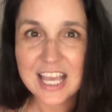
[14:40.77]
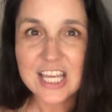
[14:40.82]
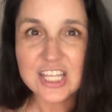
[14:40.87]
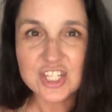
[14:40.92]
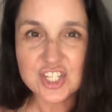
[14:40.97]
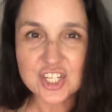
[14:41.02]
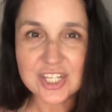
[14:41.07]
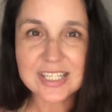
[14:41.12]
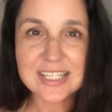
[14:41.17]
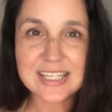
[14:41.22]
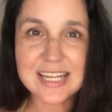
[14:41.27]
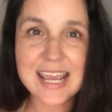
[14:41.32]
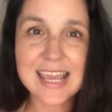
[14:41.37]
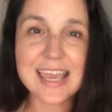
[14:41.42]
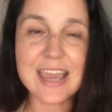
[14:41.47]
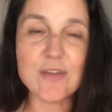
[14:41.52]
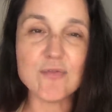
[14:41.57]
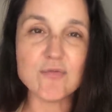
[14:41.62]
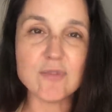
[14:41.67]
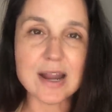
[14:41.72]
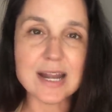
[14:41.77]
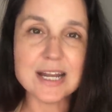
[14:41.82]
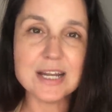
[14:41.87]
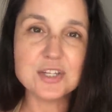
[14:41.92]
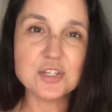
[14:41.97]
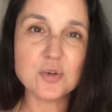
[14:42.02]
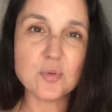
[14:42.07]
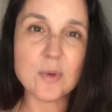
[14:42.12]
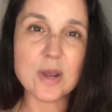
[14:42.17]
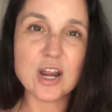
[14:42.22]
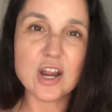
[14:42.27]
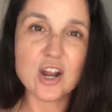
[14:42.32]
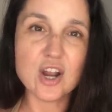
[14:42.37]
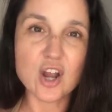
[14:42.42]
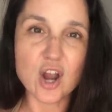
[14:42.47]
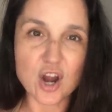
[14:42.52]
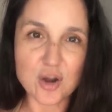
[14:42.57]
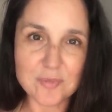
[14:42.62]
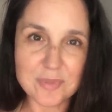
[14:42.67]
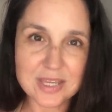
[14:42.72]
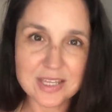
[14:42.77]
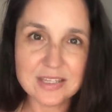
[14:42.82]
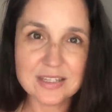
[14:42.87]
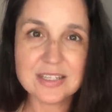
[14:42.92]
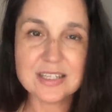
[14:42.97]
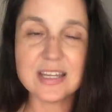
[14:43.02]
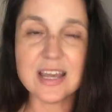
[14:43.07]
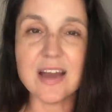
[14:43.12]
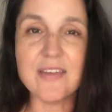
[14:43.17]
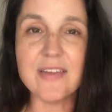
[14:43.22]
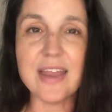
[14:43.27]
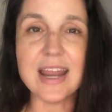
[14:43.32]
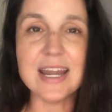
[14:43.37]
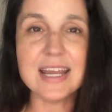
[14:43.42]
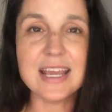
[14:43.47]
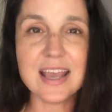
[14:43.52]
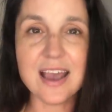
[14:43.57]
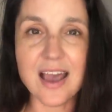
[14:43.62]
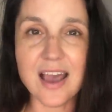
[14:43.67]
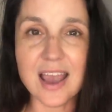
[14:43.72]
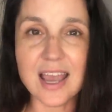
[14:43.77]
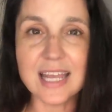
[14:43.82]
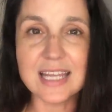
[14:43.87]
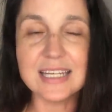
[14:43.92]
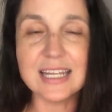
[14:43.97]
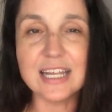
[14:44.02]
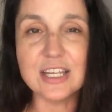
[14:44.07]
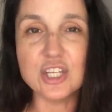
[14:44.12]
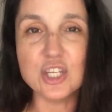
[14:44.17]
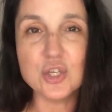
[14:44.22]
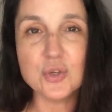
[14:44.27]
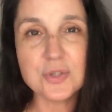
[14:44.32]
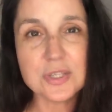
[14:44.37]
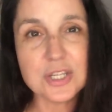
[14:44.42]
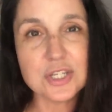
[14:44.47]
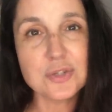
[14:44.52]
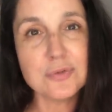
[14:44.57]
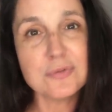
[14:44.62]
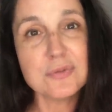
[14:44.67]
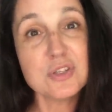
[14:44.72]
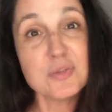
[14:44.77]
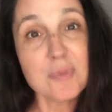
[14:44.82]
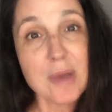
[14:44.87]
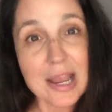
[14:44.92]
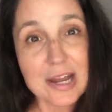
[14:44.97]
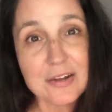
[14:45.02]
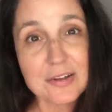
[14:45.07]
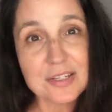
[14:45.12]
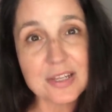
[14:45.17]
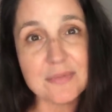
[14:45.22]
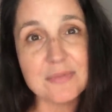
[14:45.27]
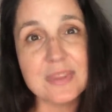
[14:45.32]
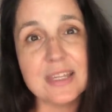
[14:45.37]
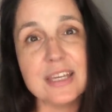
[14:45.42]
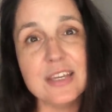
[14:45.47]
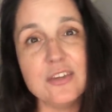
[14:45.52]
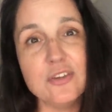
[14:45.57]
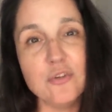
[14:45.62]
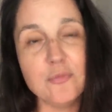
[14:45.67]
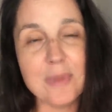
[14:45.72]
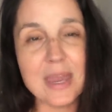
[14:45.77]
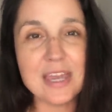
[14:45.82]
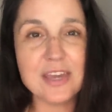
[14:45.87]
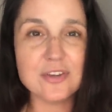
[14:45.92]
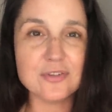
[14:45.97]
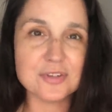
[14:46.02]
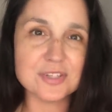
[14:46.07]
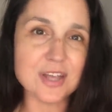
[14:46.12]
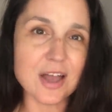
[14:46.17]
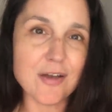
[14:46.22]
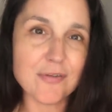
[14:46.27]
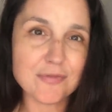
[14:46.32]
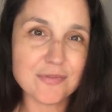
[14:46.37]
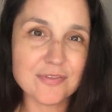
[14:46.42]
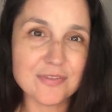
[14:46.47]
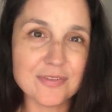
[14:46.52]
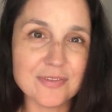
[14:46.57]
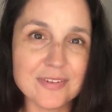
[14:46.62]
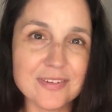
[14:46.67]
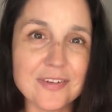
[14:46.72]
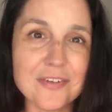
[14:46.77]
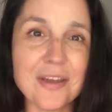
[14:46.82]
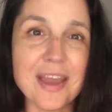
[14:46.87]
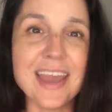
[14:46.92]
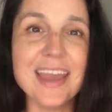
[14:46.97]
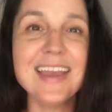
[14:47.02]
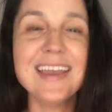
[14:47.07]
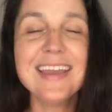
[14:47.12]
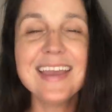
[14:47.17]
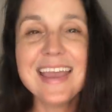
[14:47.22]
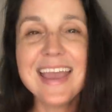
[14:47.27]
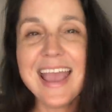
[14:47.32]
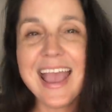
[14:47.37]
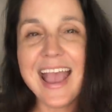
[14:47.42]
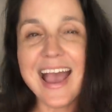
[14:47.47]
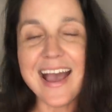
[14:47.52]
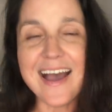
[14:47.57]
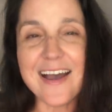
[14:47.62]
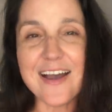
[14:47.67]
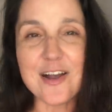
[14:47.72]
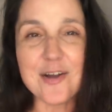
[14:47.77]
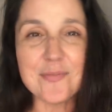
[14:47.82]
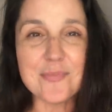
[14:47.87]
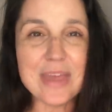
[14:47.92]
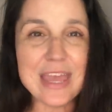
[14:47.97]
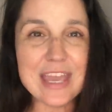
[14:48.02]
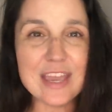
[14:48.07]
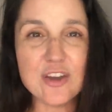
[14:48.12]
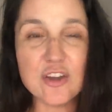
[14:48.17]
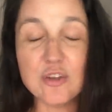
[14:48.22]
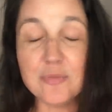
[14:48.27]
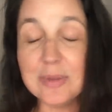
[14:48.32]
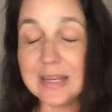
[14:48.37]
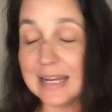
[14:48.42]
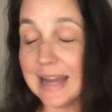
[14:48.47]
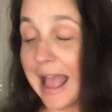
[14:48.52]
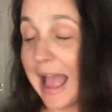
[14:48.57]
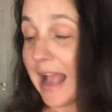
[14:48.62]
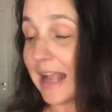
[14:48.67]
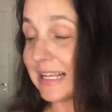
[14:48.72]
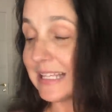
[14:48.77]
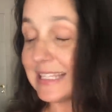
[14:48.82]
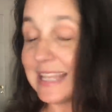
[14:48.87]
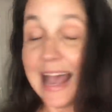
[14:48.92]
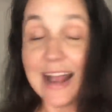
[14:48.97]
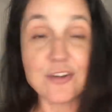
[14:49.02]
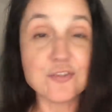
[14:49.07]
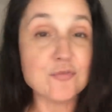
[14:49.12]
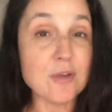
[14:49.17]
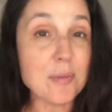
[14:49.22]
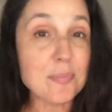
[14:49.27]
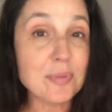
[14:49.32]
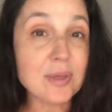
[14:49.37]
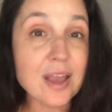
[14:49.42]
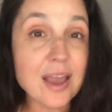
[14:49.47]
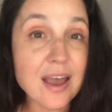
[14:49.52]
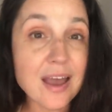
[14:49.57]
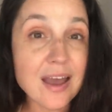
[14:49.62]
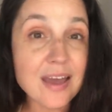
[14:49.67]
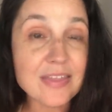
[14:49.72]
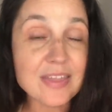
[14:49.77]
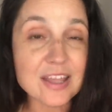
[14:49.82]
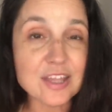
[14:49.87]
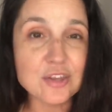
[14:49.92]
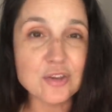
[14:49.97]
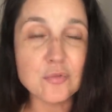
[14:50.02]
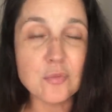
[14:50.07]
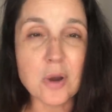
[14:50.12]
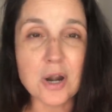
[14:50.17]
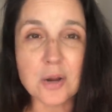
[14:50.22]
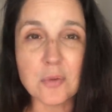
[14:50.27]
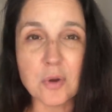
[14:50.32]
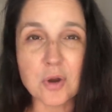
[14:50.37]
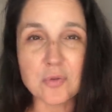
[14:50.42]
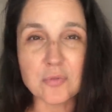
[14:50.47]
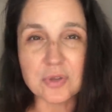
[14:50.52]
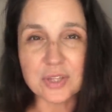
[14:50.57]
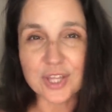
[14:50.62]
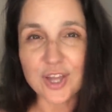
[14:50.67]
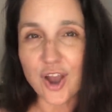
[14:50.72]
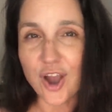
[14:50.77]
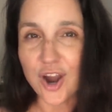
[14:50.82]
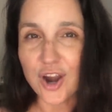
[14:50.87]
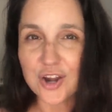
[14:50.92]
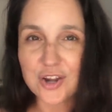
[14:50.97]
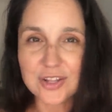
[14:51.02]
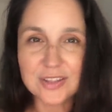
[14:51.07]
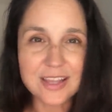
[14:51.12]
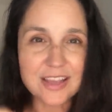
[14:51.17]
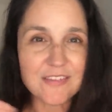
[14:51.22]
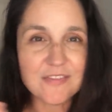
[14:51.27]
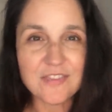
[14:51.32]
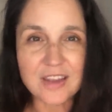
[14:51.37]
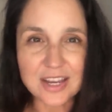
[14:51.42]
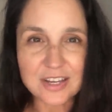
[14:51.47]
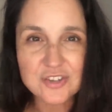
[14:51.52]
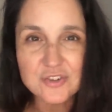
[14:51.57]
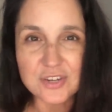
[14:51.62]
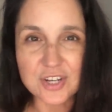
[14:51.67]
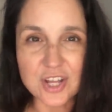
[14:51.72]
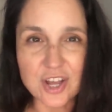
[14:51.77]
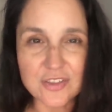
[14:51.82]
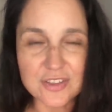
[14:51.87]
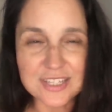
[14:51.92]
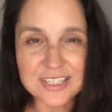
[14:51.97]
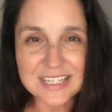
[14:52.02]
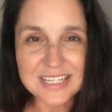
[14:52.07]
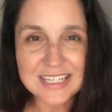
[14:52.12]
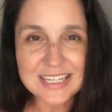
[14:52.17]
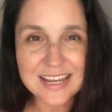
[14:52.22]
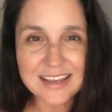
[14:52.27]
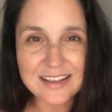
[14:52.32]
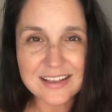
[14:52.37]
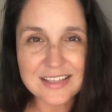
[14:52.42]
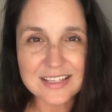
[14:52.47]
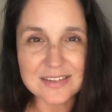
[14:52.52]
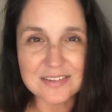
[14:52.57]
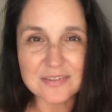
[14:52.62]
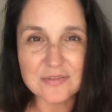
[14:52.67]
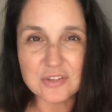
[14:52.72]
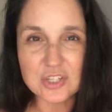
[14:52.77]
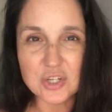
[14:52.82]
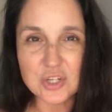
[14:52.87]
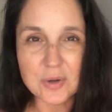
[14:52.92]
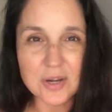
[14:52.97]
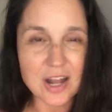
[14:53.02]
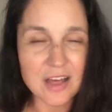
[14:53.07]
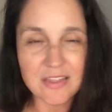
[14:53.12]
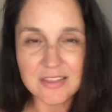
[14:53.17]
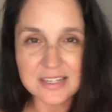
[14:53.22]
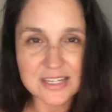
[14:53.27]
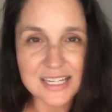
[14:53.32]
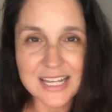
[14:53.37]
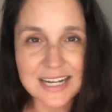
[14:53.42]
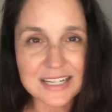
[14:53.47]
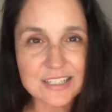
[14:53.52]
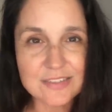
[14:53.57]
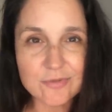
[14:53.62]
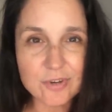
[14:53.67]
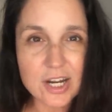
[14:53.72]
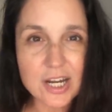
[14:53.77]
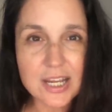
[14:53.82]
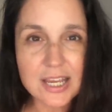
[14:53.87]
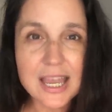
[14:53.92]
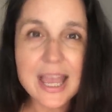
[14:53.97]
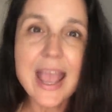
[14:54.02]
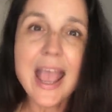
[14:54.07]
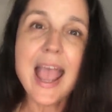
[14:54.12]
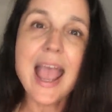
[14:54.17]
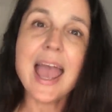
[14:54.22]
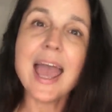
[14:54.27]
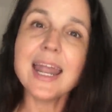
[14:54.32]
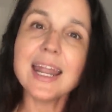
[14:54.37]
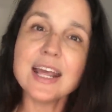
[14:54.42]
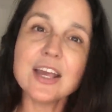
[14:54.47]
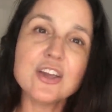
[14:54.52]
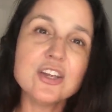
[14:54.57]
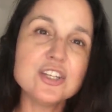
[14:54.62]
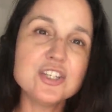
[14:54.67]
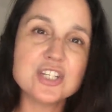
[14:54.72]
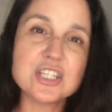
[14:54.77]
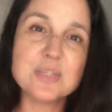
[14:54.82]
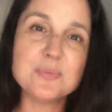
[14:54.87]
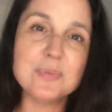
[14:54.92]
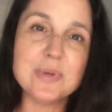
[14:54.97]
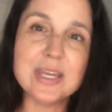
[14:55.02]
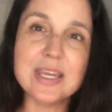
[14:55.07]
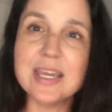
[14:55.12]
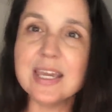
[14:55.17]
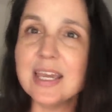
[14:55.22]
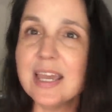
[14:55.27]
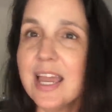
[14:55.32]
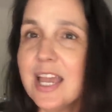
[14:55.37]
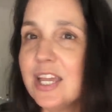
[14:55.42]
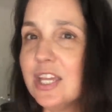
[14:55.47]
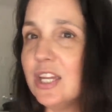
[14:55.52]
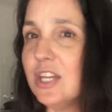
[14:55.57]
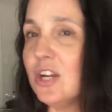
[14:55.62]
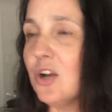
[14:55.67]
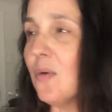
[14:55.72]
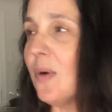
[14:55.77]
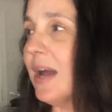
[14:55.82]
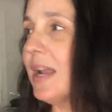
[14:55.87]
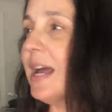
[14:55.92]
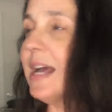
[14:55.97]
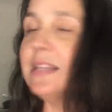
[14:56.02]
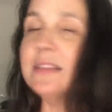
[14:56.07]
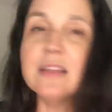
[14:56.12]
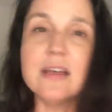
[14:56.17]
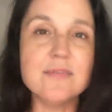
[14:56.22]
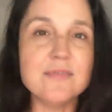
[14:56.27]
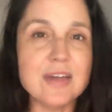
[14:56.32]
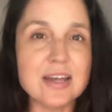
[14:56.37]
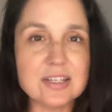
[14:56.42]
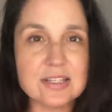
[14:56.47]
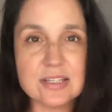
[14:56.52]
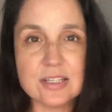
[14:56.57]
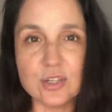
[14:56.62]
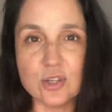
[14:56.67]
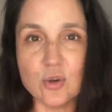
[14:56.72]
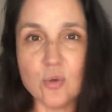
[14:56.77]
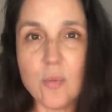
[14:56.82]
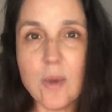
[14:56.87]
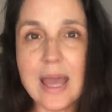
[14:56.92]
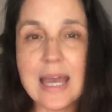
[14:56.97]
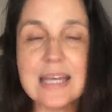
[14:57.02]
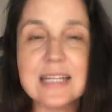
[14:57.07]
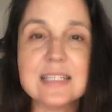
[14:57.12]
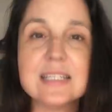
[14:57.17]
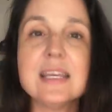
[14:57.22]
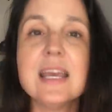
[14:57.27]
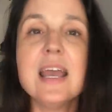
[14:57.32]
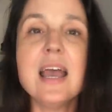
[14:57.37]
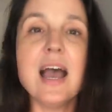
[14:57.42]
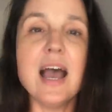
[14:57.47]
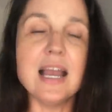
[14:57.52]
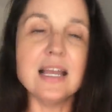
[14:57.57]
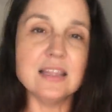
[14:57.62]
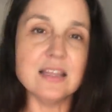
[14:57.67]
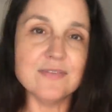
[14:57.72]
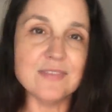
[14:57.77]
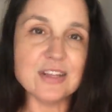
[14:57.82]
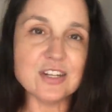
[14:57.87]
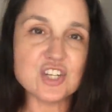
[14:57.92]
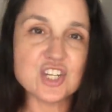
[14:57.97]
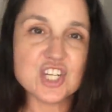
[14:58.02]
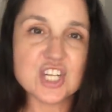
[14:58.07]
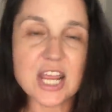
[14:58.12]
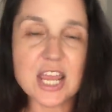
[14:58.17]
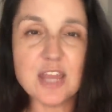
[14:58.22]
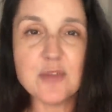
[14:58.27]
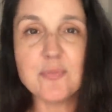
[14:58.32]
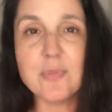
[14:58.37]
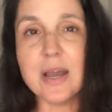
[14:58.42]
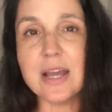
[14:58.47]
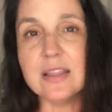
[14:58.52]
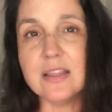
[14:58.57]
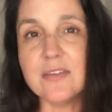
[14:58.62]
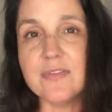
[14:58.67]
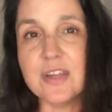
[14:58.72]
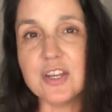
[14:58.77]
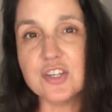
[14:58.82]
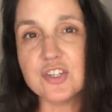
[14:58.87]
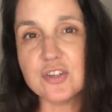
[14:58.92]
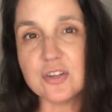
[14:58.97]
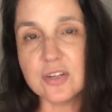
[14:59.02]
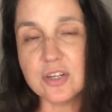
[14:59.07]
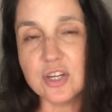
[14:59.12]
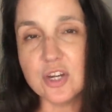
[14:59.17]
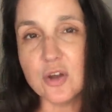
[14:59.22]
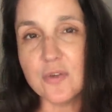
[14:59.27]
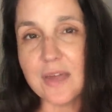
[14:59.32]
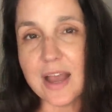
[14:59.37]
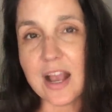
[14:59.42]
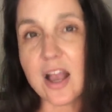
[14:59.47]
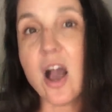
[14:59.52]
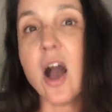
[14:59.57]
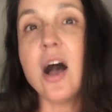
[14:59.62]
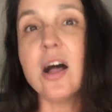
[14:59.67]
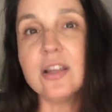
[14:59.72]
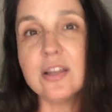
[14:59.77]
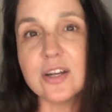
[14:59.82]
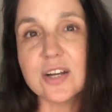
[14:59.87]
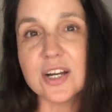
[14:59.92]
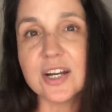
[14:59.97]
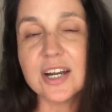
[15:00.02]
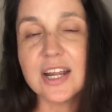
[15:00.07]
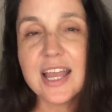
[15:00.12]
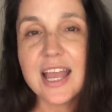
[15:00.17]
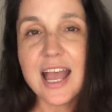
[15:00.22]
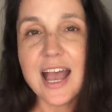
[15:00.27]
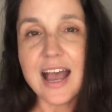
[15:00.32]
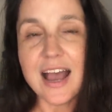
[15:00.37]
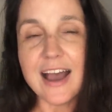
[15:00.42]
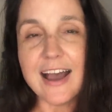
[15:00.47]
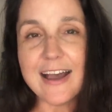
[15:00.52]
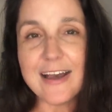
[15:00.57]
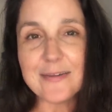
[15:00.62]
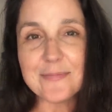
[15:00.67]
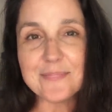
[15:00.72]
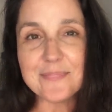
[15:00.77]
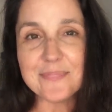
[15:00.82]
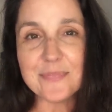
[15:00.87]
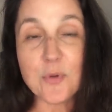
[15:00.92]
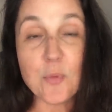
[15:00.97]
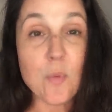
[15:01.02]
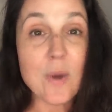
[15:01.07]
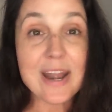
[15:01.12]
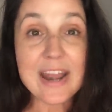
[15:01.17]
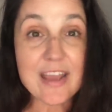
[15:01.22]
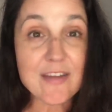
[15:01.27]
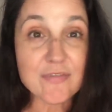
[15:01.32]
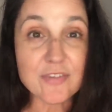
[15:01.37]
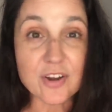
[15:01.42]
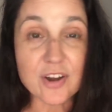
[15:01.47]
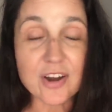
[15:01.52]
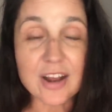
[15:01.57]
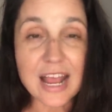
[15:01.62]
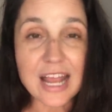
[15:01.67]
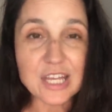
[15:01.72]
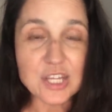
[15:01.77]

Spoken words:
Just take a ready to wear garment of any kind and use it to inspire something you make yourself. Okay. It could be an exact replica that you want to work really hard on, like fine tuning all the details and doing all the detective work. And it could just be, you know what? I love that silhouette. I love that shape. I love that, you know, that color, whatever, and